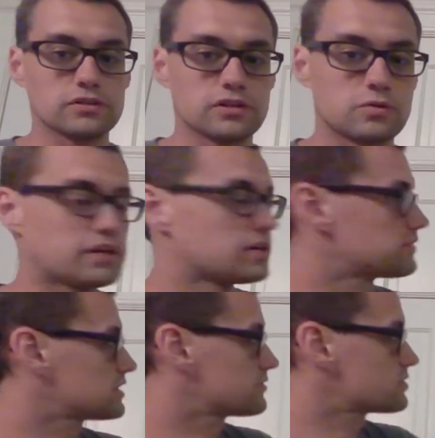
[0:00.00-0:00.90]
Queen to
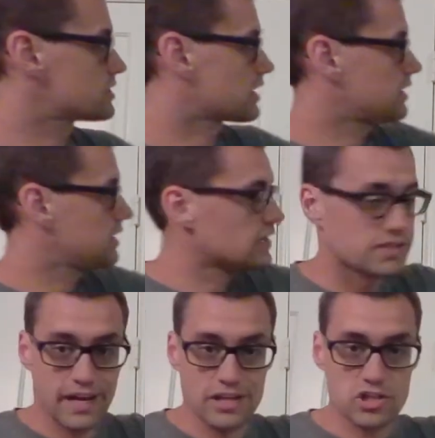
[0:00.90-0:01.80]
f7 check, king to
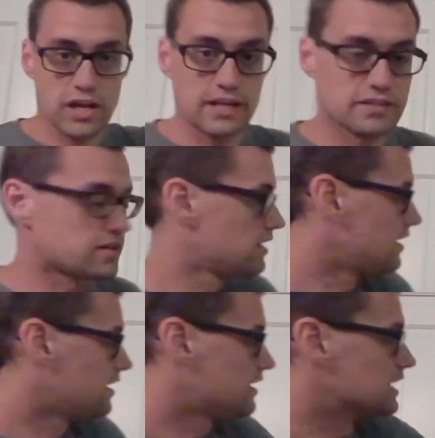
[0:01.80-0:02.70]
h8,
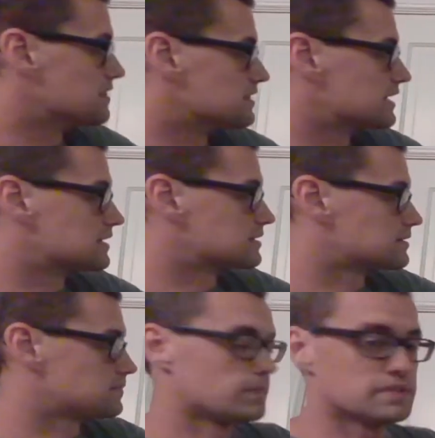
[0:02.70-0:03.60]
and then
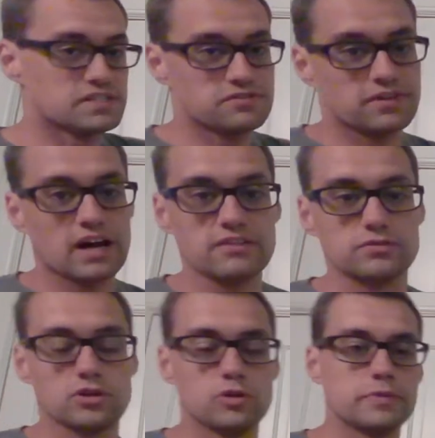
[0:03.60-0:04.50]
d5 will
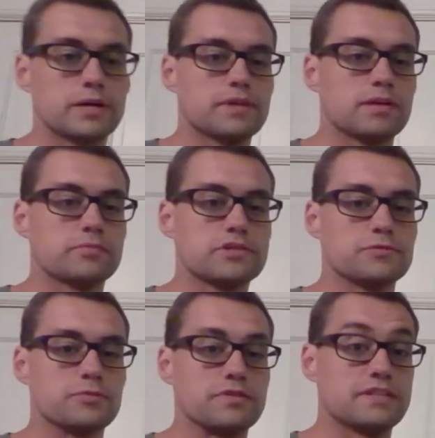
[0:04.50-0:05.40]
open up that bishop
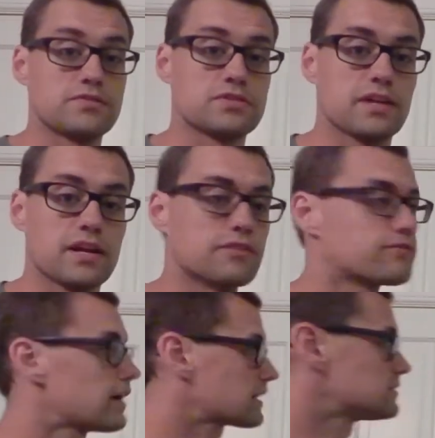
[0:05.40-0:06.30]
with devastating effect.